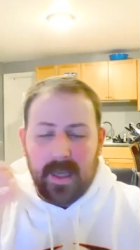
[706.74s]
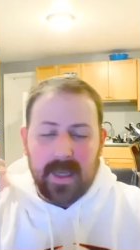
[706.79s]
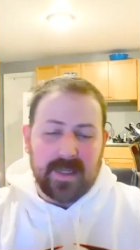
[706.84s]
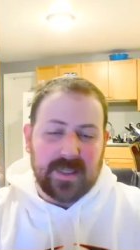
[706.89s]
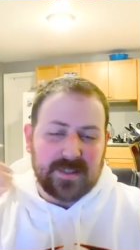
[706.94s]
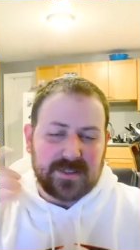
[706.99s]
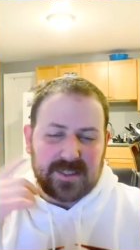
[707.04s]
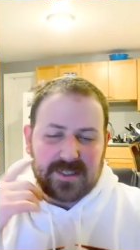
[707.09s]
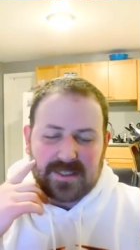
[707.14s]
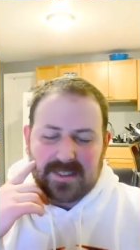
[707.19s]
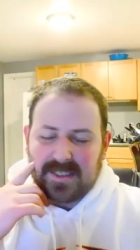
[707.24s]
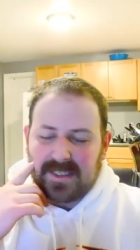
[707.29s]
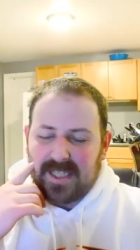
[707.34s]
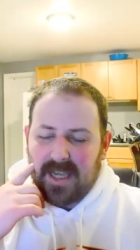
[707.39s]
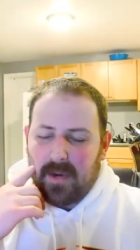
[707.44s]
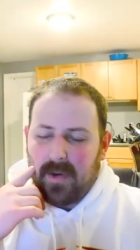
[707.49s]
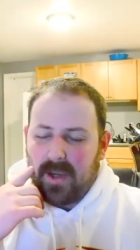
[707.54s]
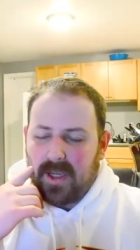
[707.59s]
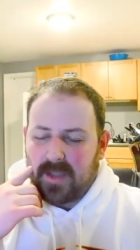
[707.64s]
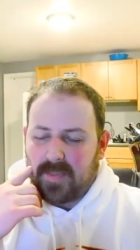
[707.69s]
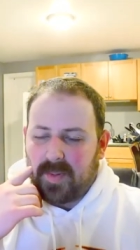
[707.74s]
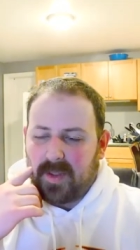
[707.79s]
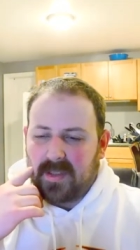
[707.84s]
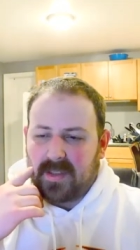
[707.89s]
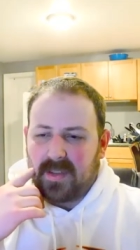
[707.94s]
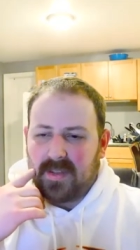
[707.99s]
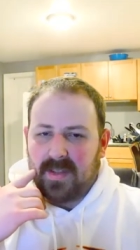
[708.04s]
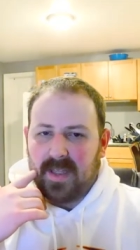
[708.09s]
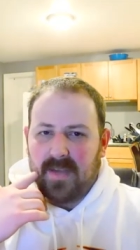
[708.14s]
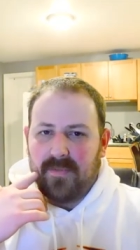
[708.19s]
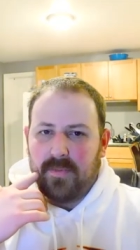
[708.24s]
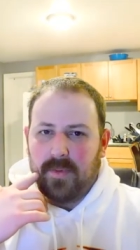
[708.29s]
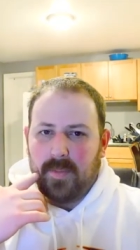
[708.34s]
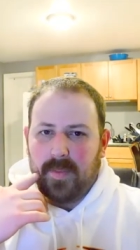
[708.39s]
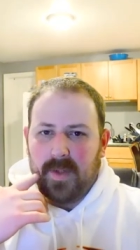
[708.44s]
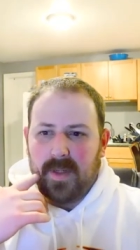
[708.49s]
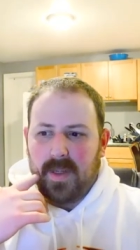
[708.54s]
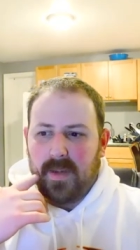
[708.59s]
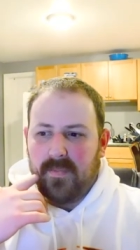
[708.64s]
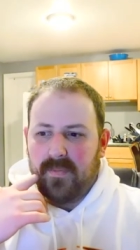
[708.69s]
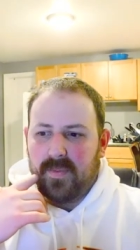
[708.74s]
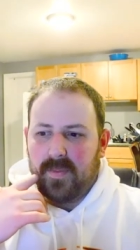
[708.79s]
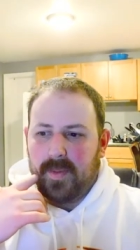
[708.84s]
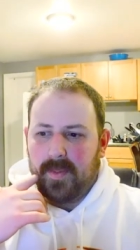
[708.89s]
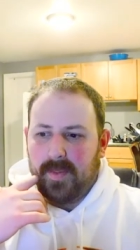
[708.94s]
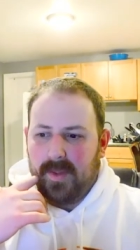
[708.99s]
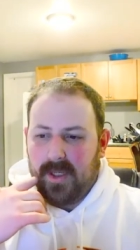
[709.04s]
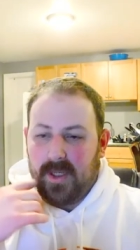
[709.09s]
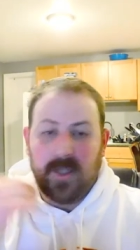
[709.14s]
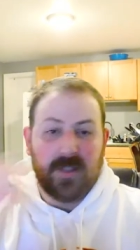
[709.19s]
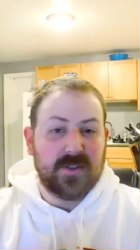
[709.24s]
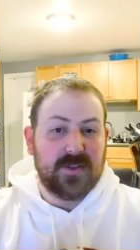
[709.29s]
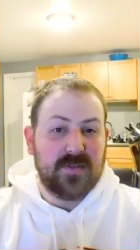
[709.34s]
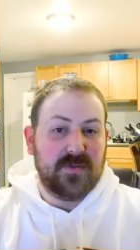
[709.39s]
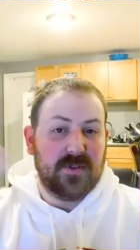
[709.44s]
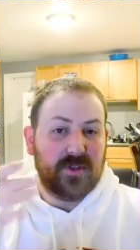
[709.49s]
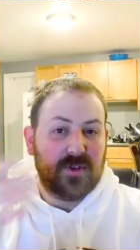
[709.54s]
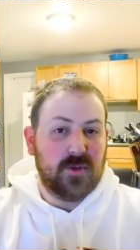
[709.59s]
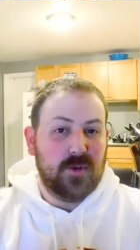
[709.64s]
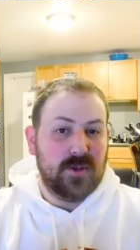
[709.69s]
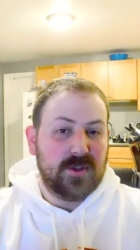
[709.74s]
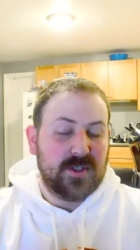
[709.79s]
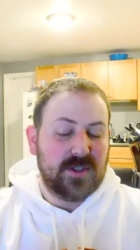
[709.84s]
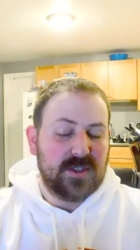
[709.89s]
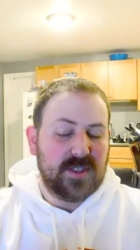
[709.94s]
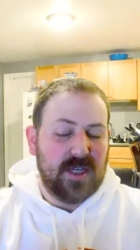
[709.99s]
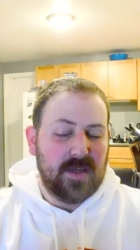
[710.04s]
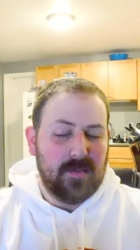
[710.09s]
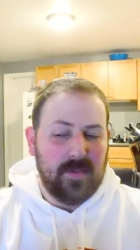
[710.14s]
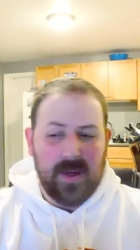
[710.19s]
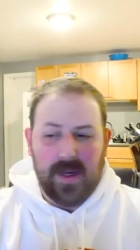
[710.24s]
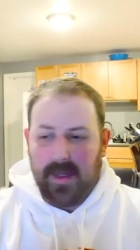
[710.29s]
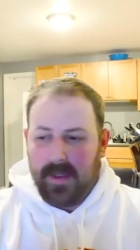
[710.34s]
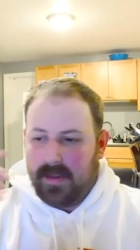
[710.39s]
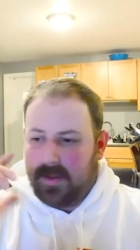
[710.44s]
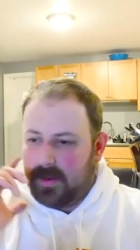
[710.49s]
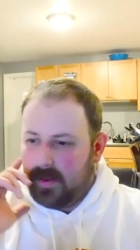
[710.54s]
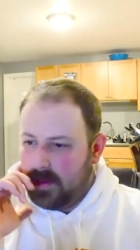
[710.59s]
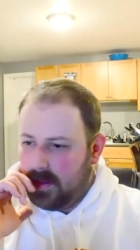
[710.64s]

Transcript: I guess this is how I expected life would become for me because of the choices I made.